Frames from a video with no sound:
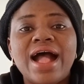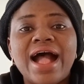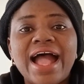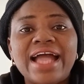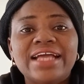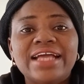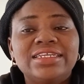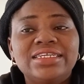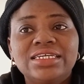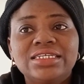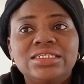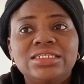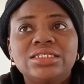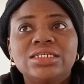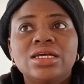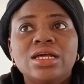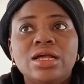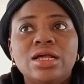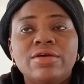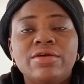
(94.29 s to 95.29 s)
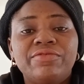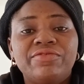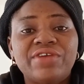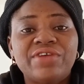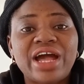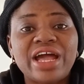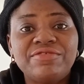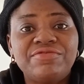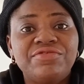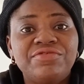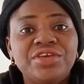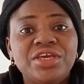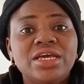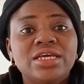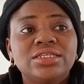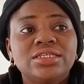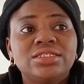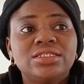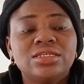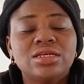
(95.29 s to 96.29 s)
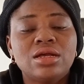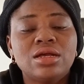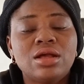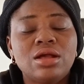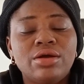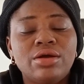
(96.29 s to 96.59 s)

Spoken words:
I did 5 years